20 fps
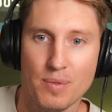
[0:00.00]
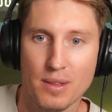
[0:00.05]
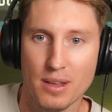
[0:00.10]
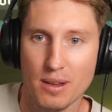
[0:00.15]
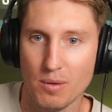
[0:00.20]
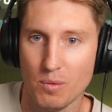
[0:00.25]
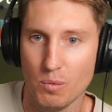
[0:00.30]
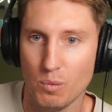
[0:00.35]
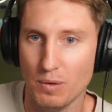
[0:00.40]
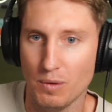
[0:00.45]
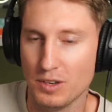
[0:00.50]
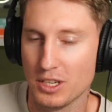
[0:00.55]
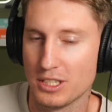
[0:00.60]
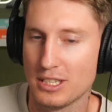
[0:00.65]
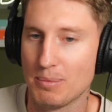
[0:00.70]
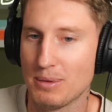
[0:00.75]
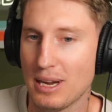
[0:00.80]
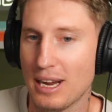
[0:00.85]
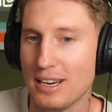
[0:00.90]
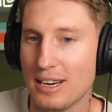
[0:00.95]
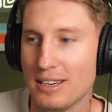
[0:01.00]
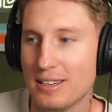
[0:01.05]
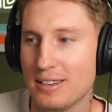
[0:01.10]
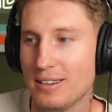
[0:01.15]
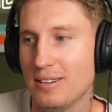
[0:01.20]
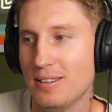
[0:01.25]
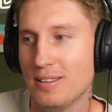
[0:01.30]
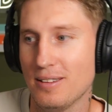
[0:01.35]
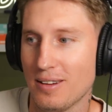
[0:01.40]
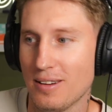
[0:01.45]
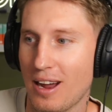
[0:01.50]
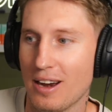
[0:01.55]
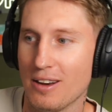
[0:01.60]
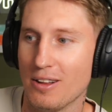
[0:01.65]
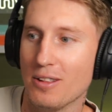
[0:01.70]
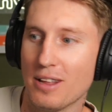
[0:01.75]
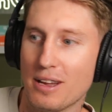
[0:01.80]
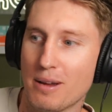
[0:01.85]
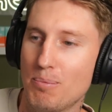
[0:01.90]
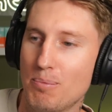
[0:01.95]
we've just updated, I don't know,
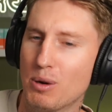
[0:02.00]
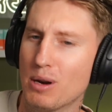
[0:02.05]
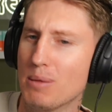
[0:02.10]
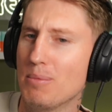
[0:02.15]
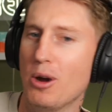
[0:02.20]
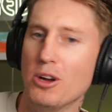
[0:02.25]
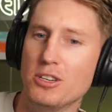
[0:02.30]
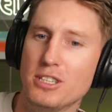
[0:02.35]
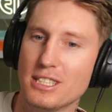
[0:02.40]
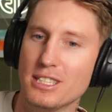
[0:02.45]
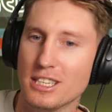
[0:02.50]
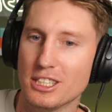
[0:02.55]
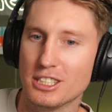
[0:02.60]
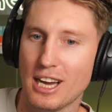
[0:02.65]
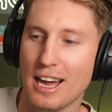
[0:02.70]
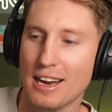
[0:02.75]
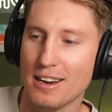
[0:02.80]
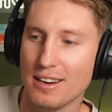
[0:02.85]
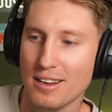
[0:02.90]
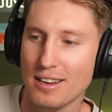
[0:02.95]
like put emojis in chat.